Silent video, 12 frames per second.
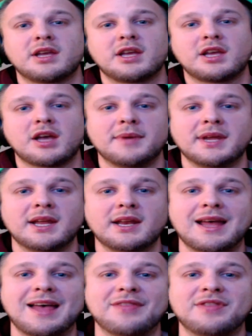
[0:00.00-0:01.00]
Coming in
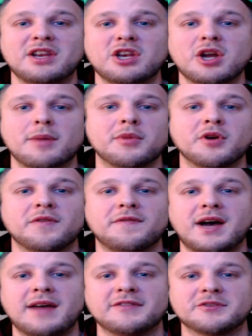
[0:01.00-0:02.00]
at the number
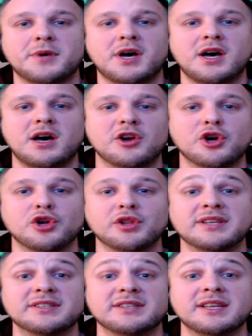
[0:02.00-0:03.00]
5 spot on our
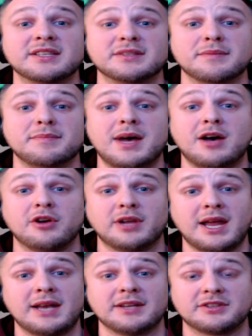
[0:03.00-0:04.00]
list is
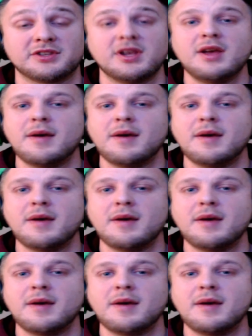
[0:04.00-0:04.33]
Ganis.